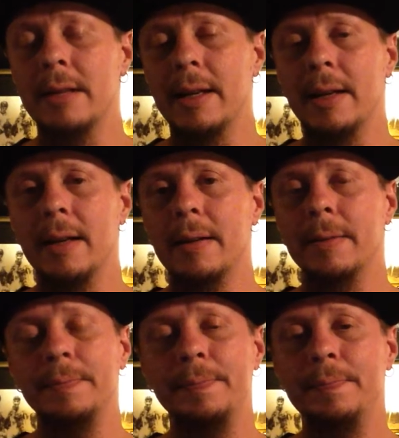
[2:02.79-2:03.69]
a, uh,
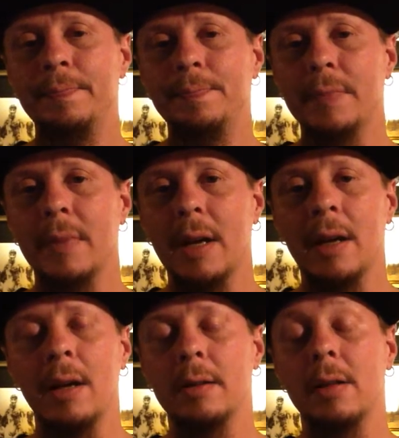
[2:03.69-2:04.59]
a,
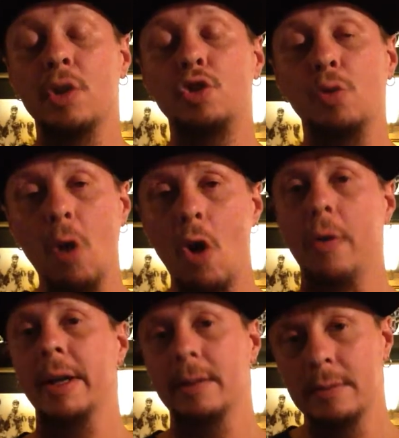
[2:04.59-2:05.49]
a
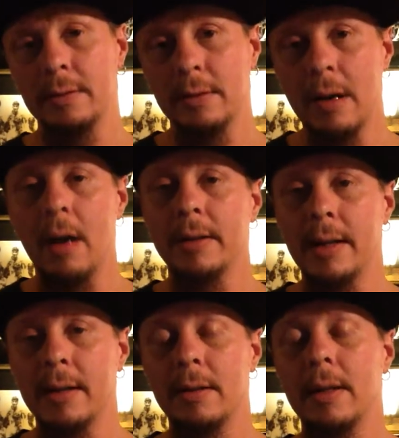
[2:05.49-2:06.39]
drawing
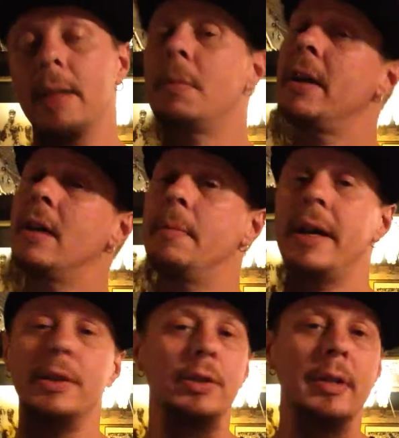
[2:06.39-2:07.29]
contest, and my
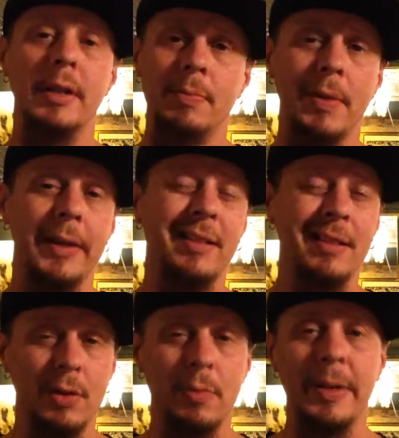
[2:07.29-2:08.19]
dumbass should have explained it a
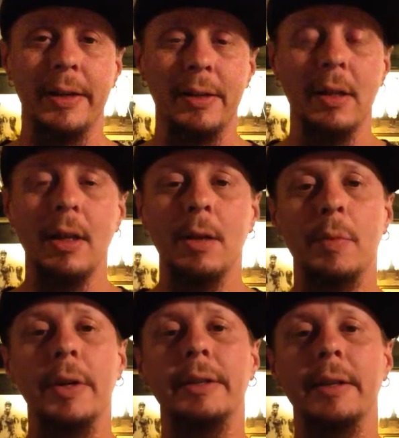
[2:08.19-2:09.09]
little better,
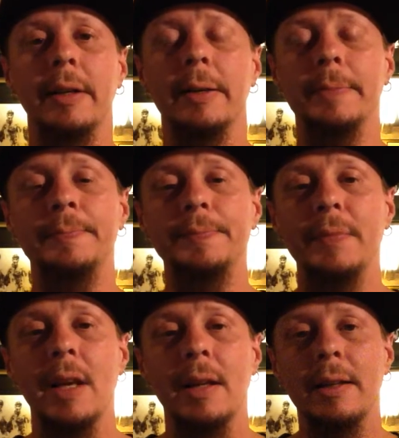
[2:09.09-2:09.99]
but um,
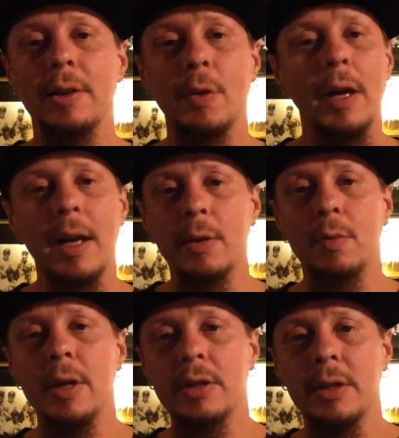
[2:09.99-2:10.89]
you know I kind of
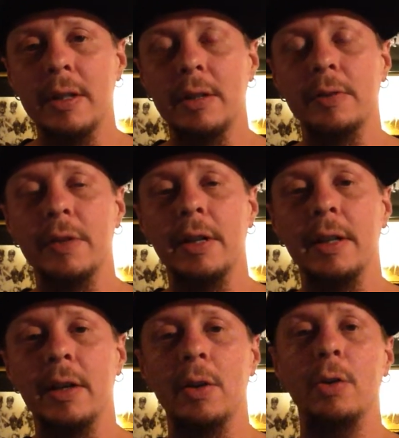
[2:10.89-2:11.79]
rushed and did the
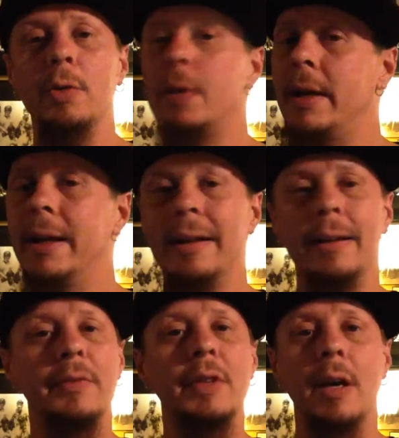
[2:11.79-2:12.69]
video. I ain't got
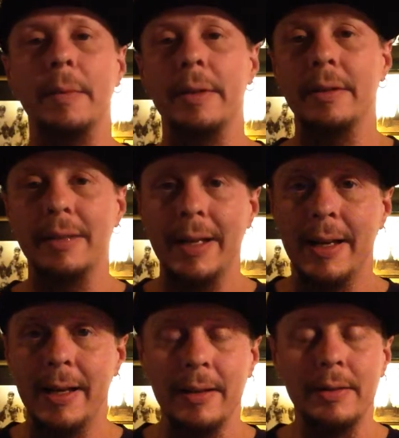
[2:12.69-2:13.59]
enough time in the
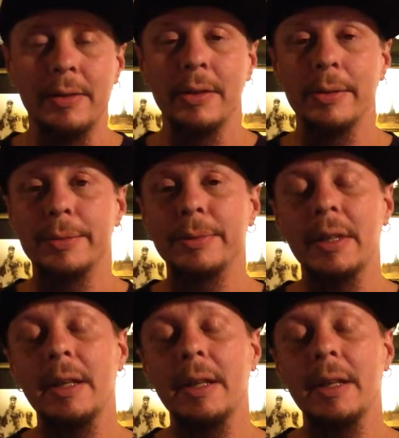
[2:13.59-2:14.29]
day, so